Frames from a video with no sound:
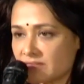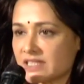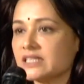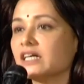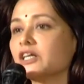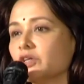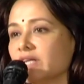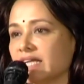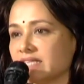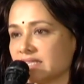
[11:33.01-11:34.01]

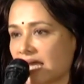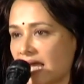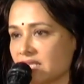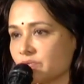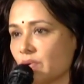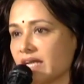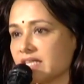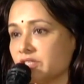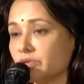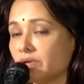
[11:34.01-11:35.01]
circulate it as wide
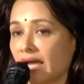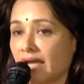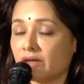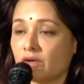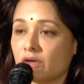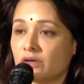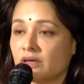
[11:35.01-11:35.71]
as you can